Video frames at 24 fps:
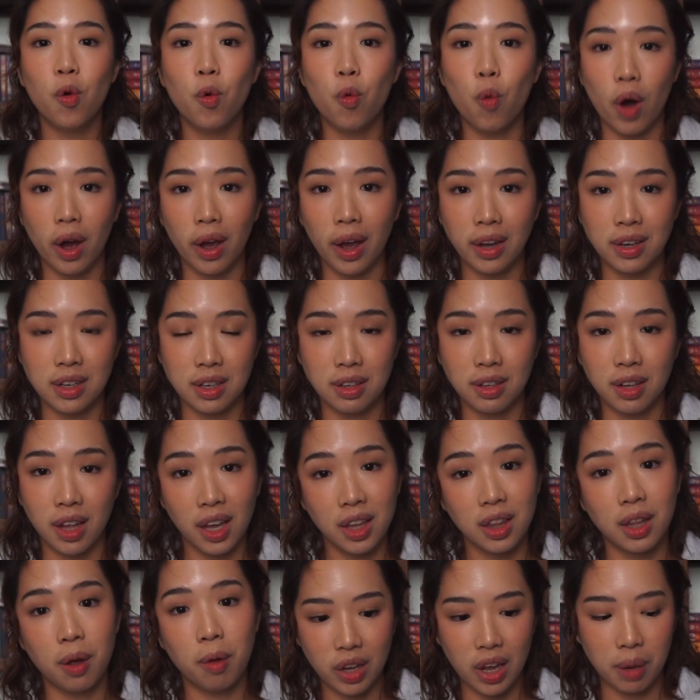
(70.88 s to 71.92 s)
why I didn't
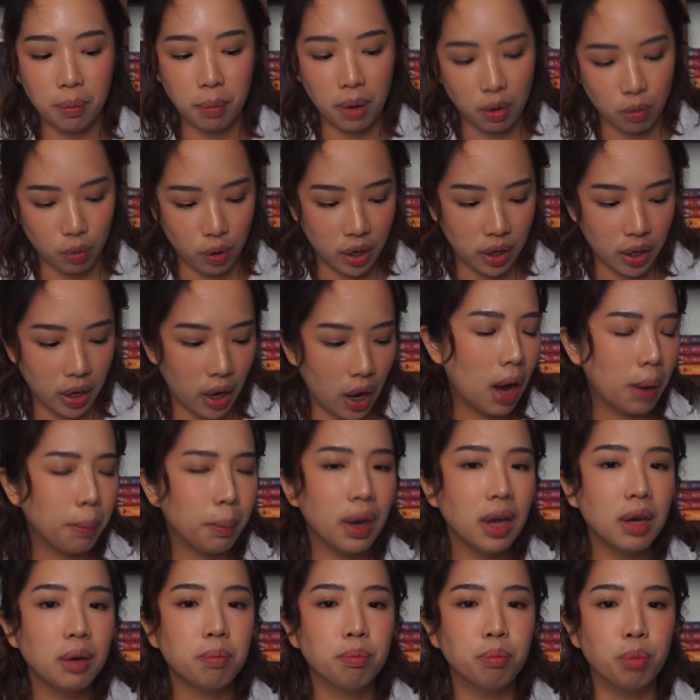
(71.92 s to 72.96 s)
like them and my rating. I
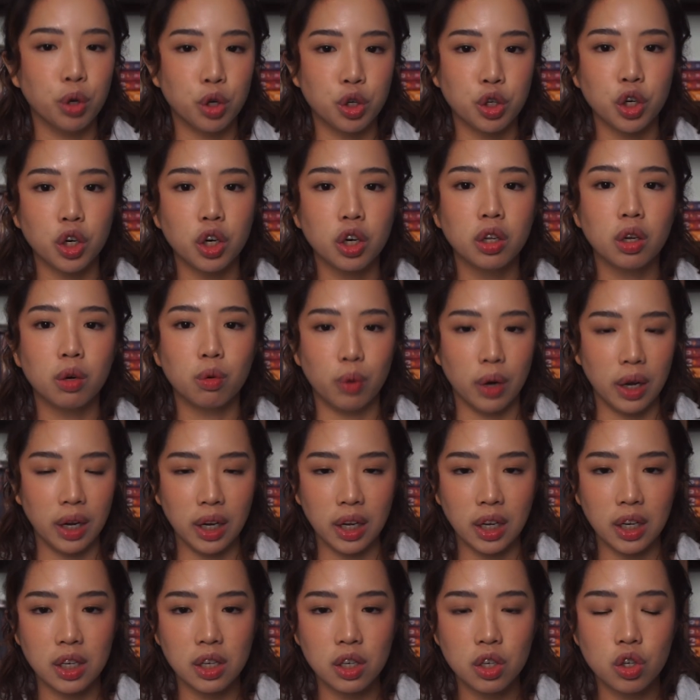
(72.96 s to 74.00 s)
might butcher the
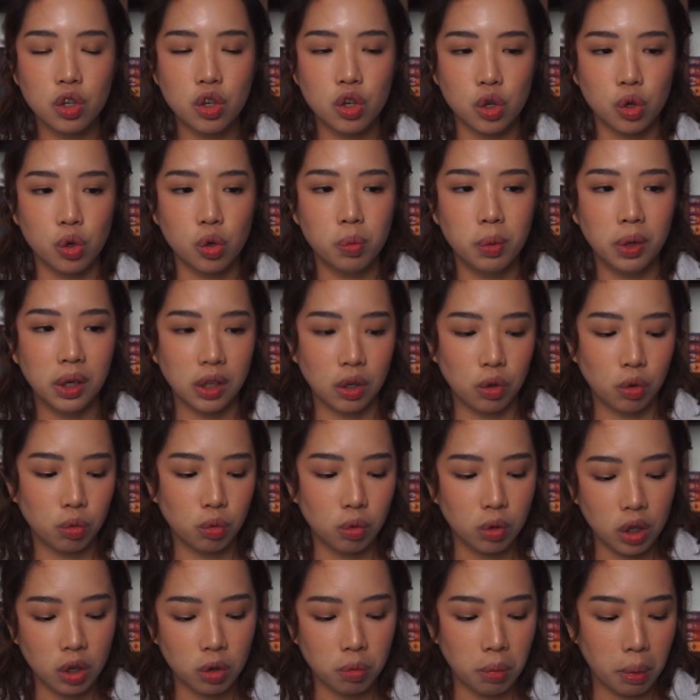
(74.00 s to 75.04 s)
ratings too because I don't
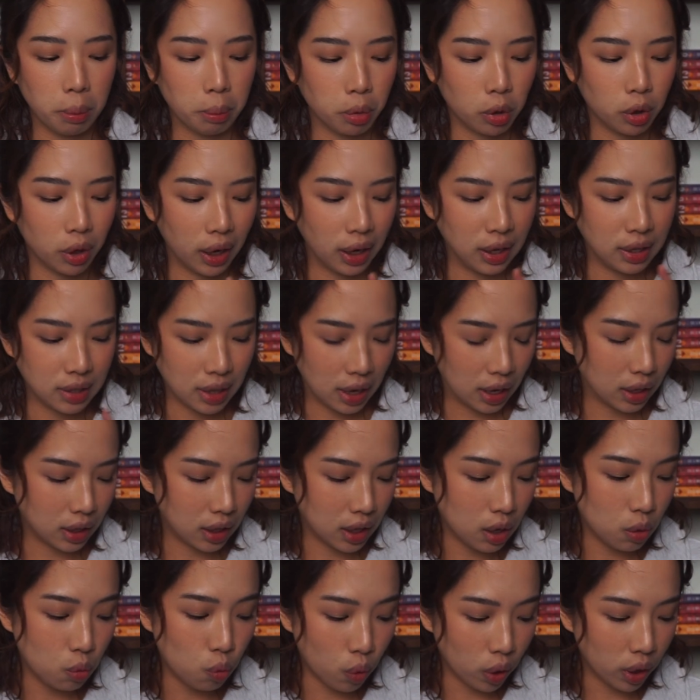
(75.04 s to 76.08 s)
really remember
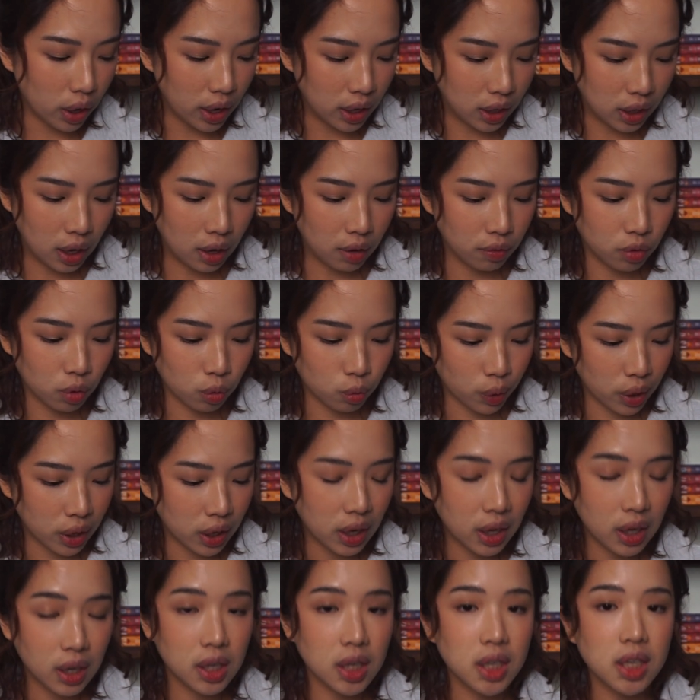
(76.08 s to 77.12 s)
exactly what I gave the
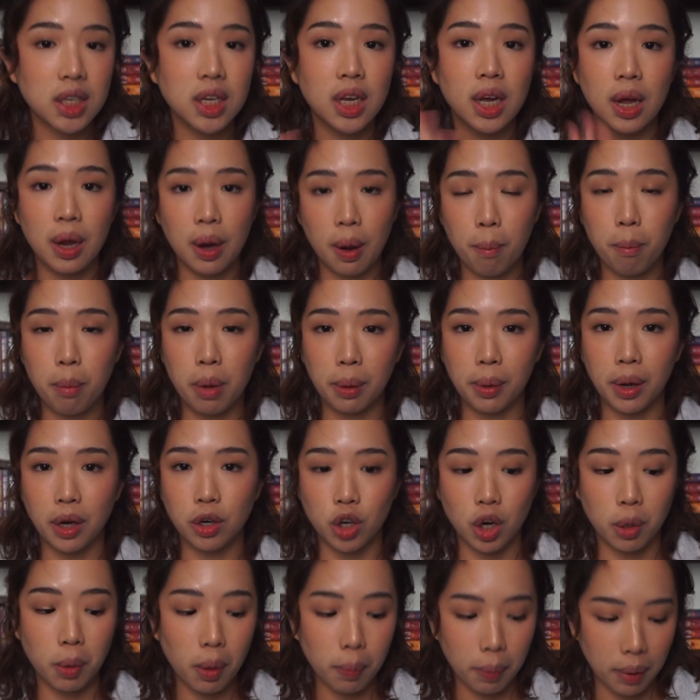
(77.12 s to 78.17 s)
ratings, but I'm gonna
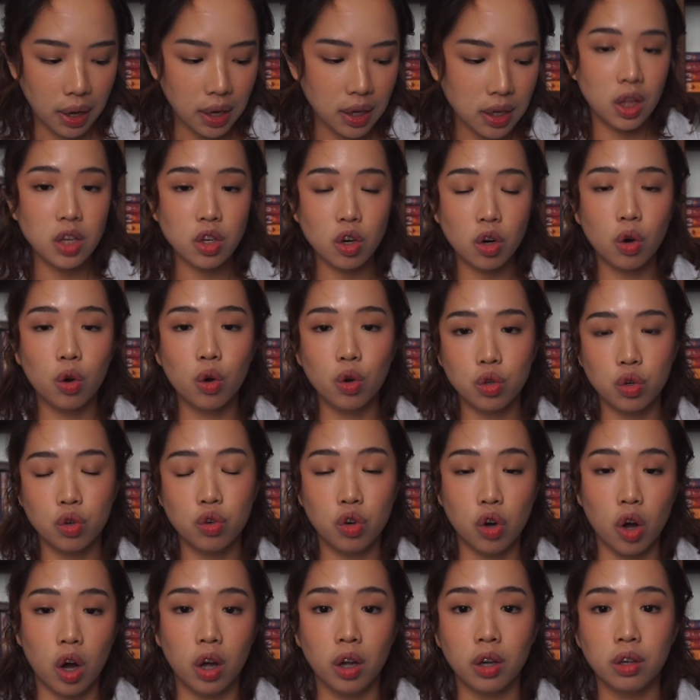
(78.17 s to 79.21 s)
try my best. These are also
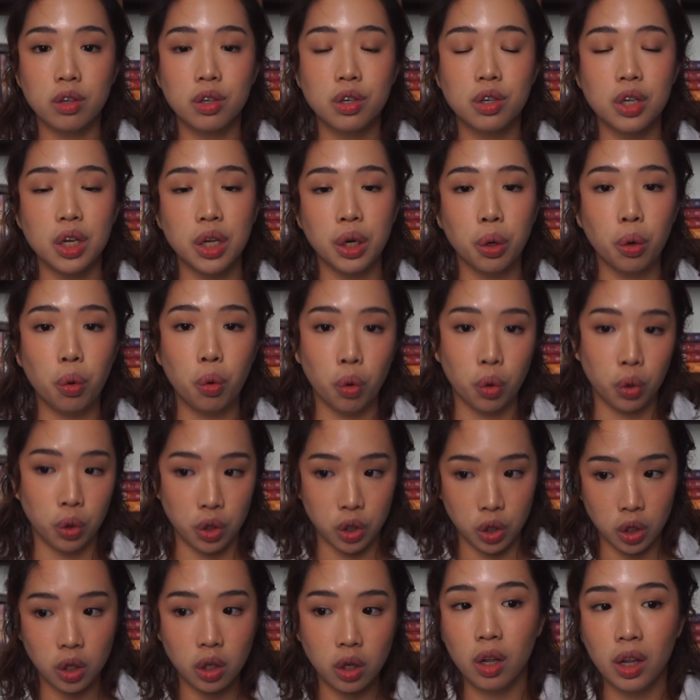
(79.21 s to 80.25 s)
not in
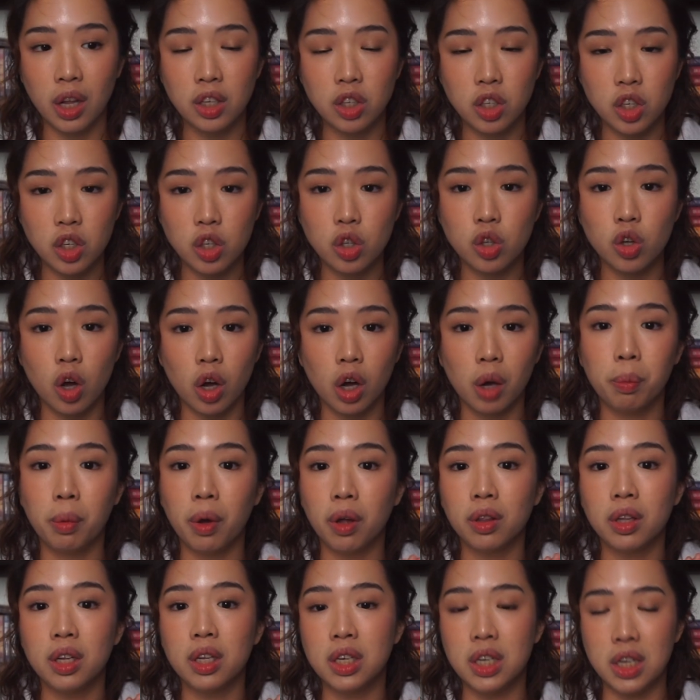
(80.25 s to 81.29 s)
order. Let's just talk
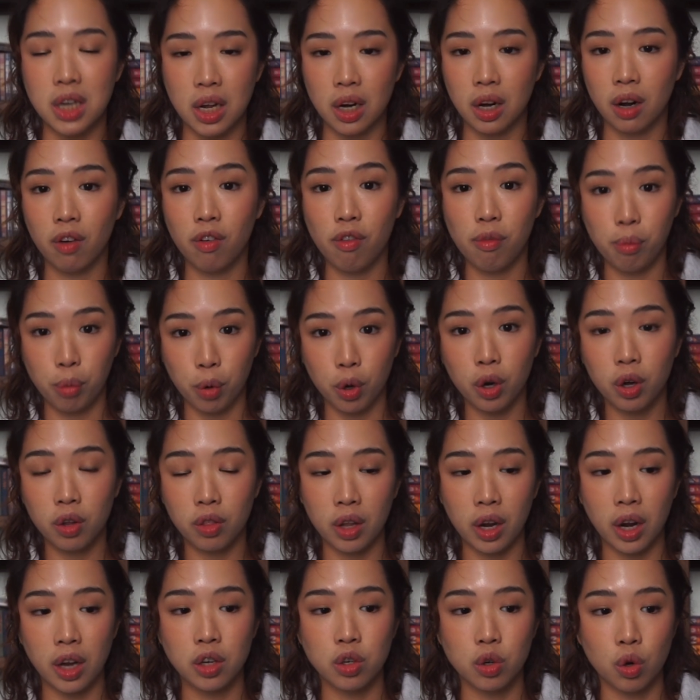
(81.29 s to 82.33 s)
about the DNF book that
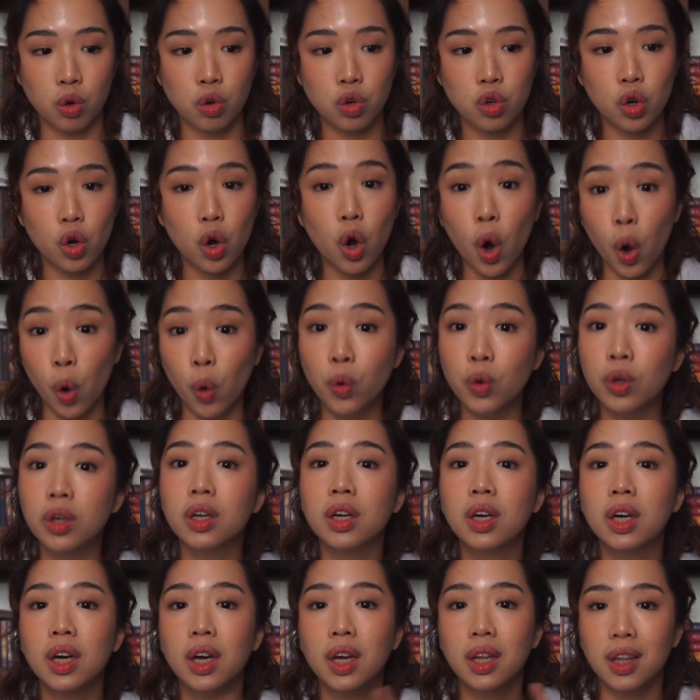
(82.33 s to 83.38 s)
I don't own,
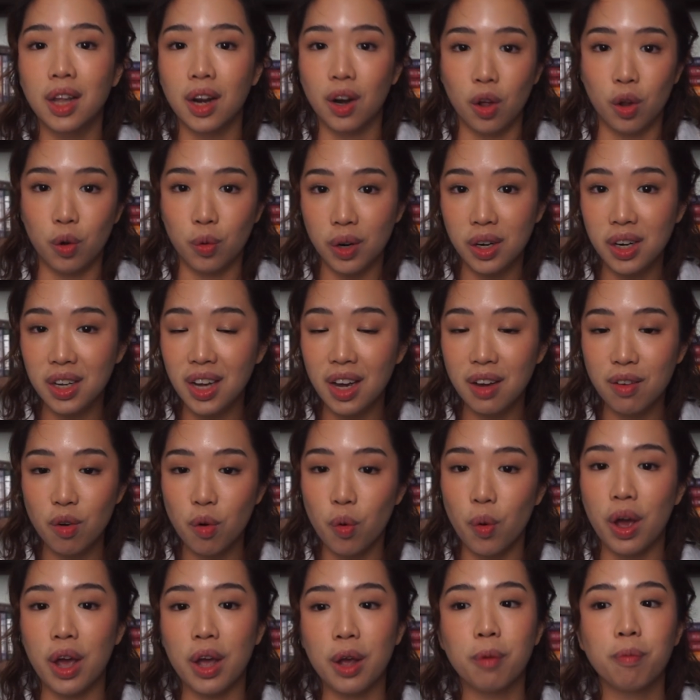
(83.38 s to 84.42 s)
that I already gave
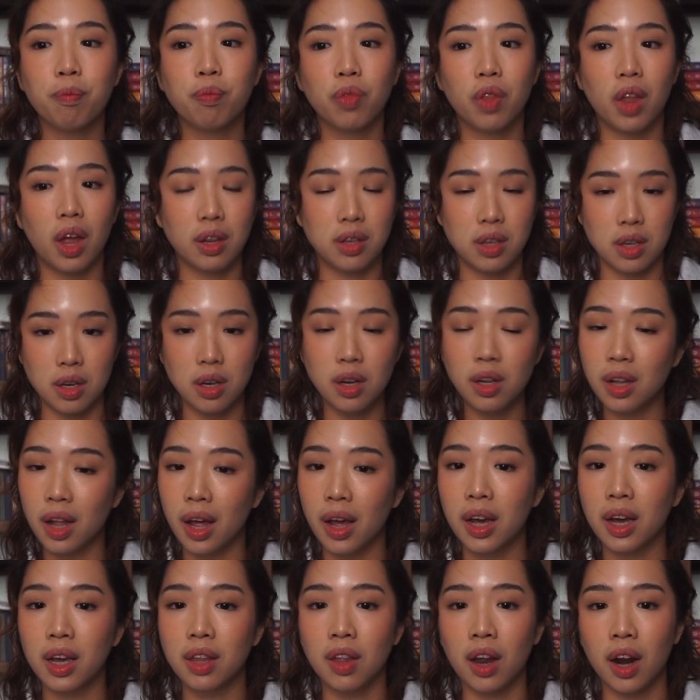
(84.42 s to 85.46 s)
away, that I didn't
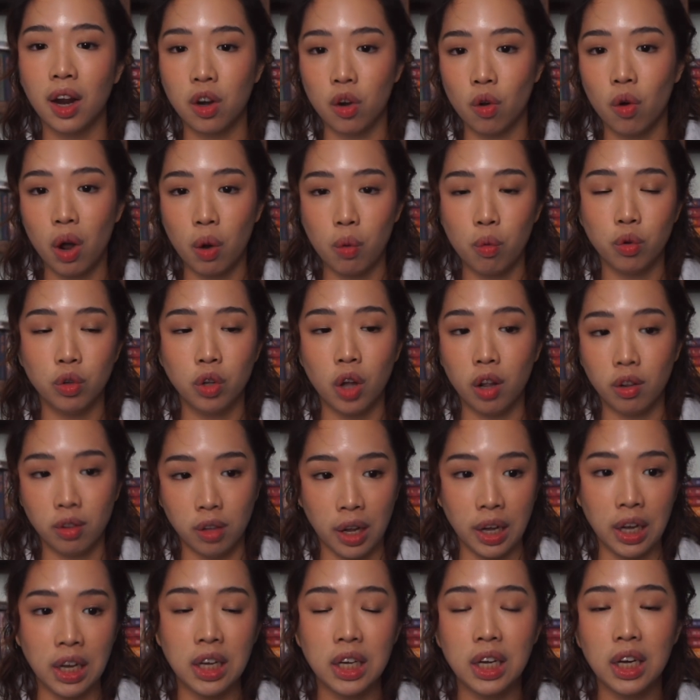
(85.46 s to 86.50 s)
like, that I know I will not
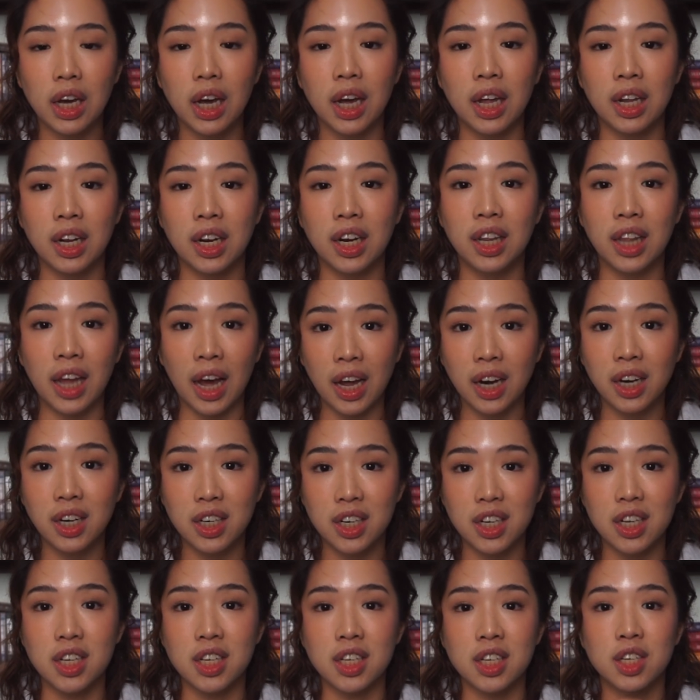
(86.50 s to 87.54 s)
like, and that
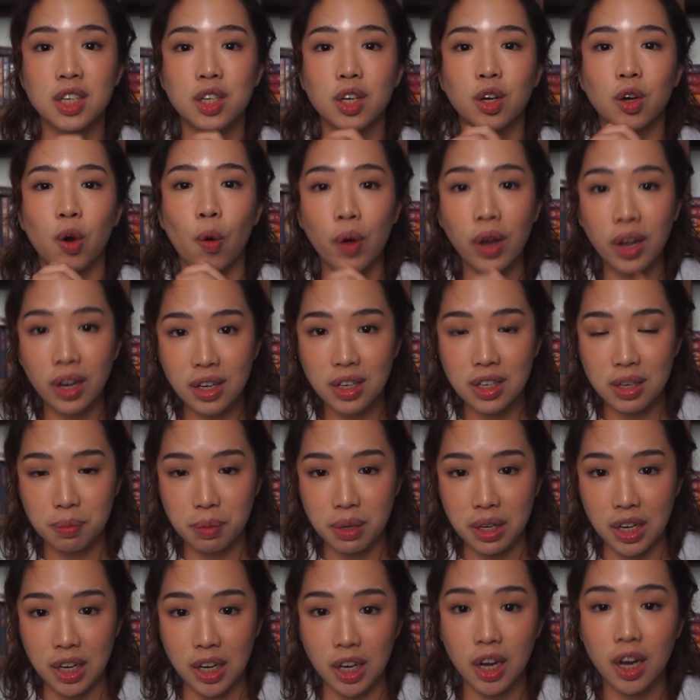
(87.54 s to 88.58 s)
is going to be